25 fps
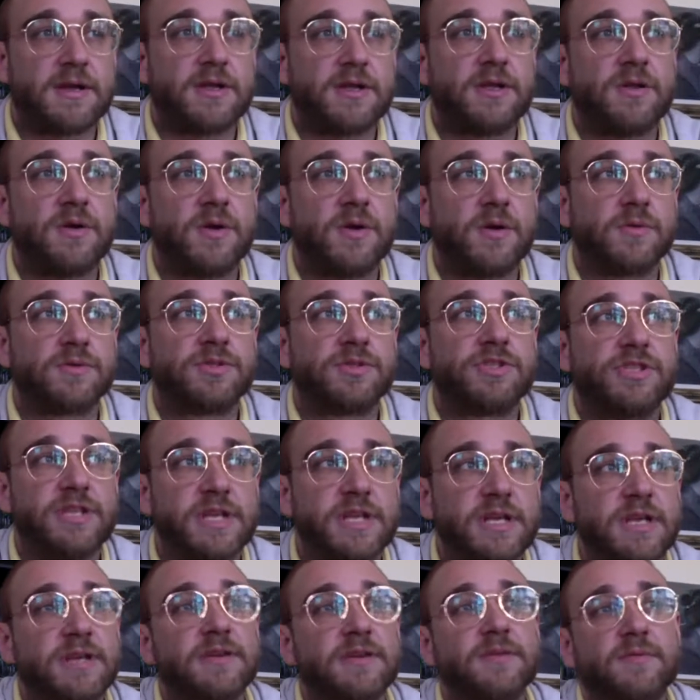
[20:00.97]
You know,
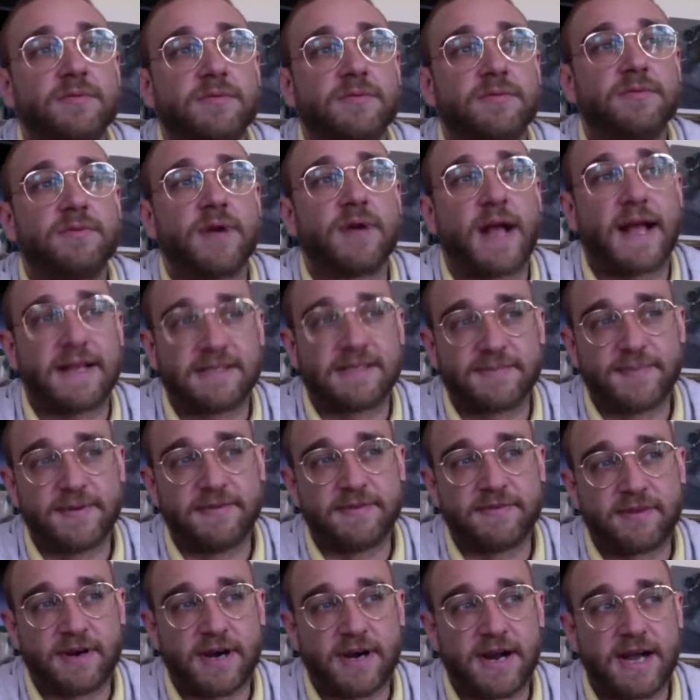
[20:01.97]
she has
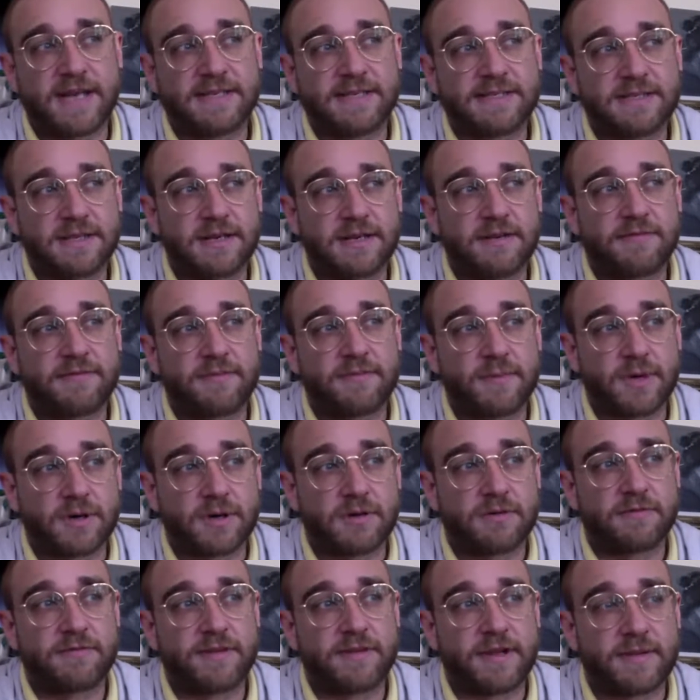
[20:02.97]
been very isolated from
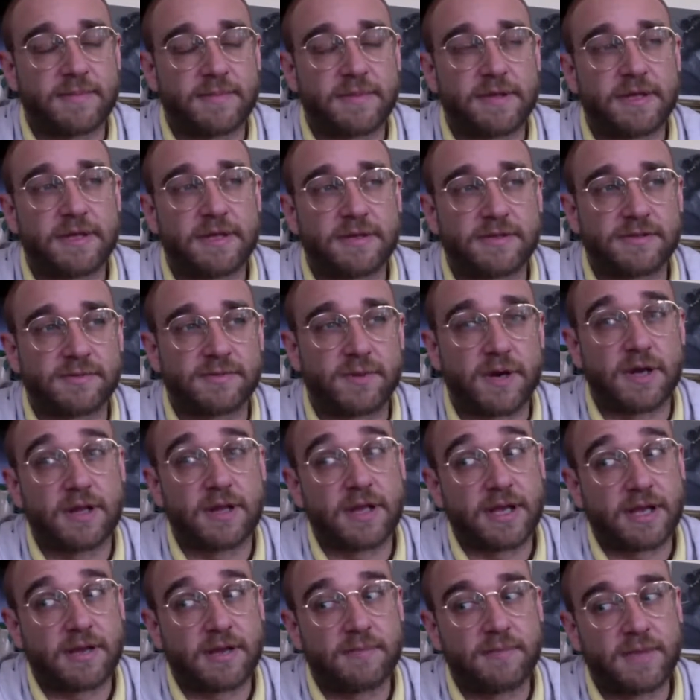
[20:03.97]
her own family as well,
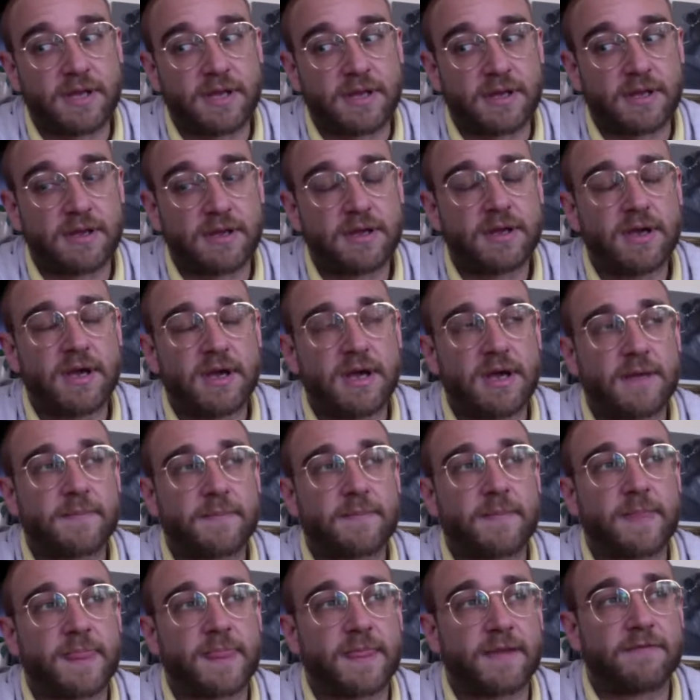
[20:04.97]
like me,
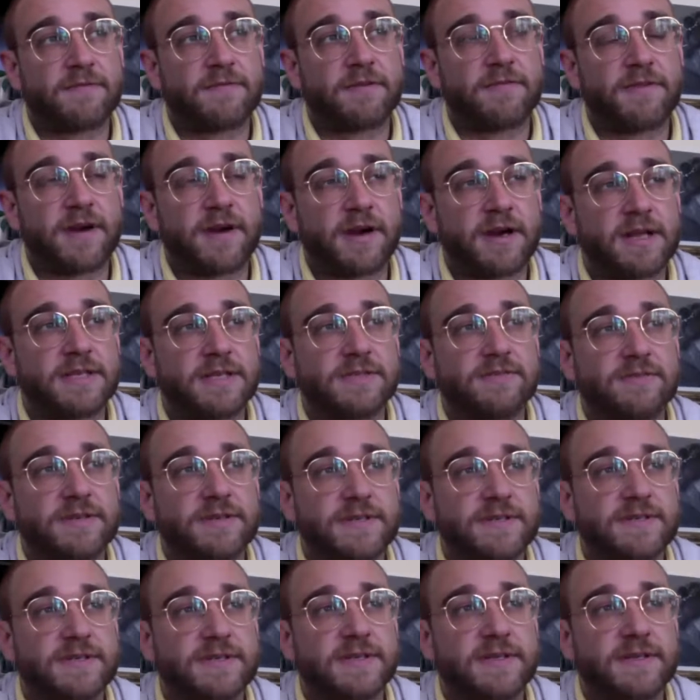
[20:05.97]
for various
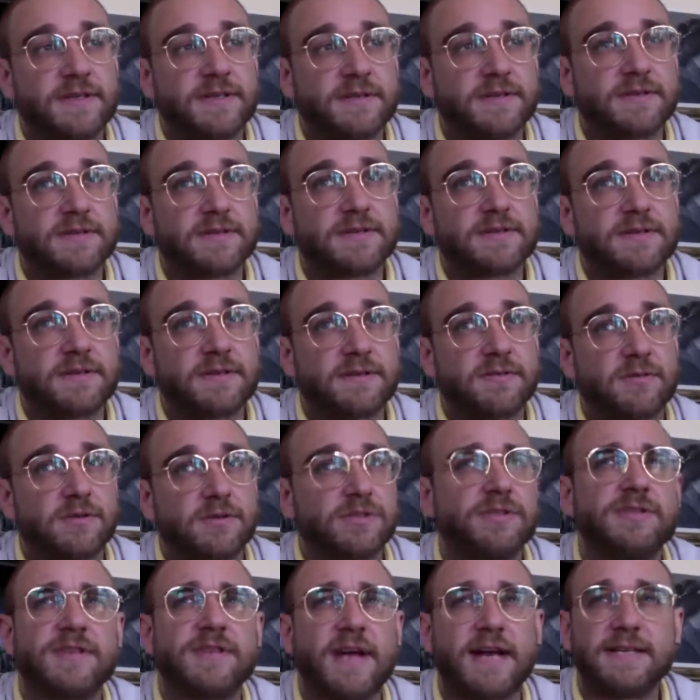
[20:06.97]
reasons, or
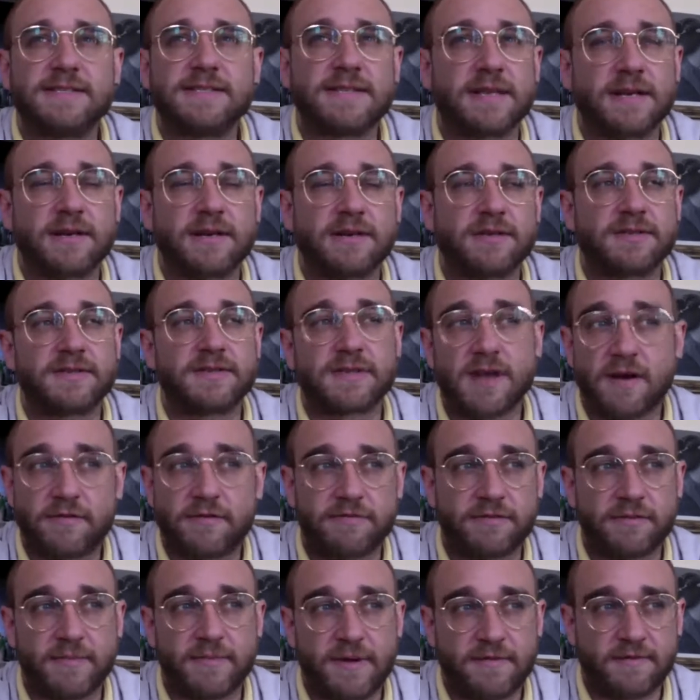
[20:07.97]
she's isolated
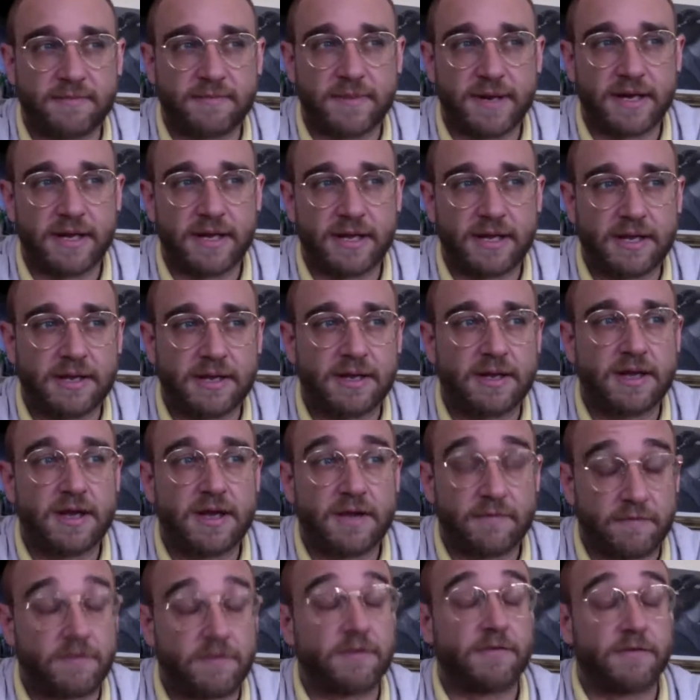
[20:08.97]
herself from everybody
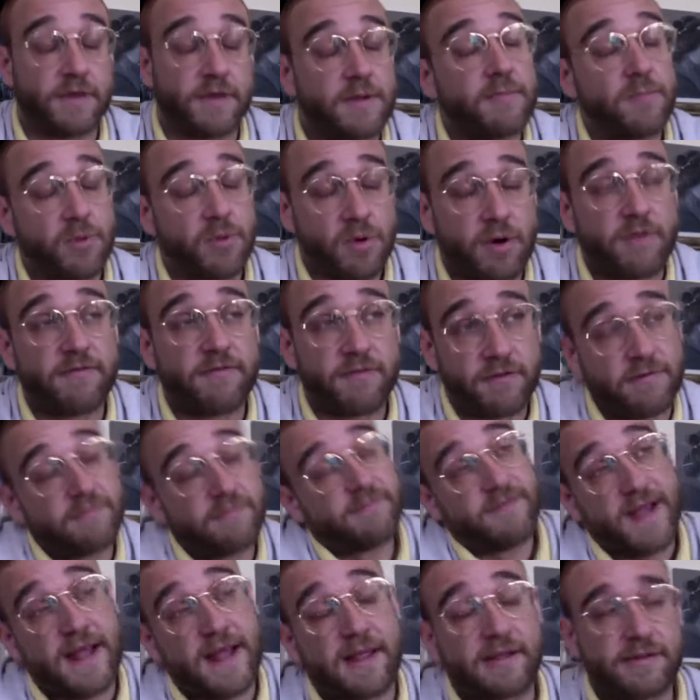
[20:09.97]
for
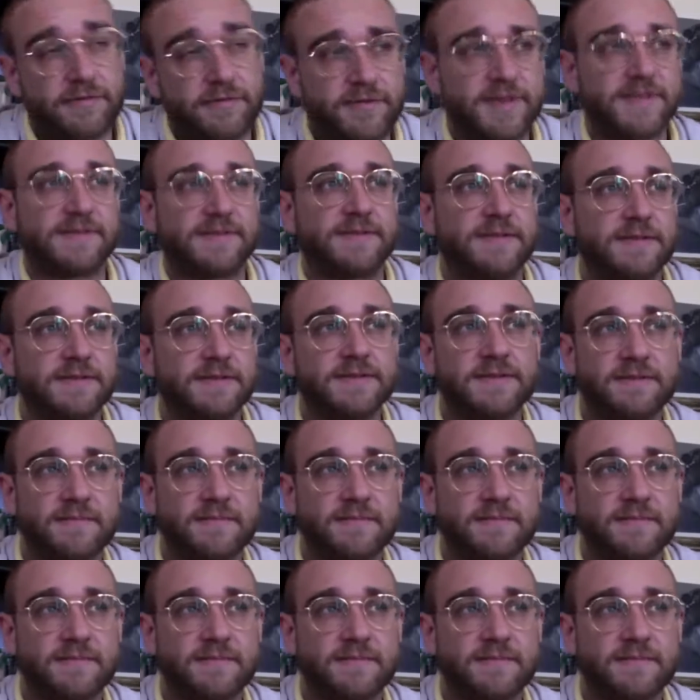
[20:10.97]
valid reasons.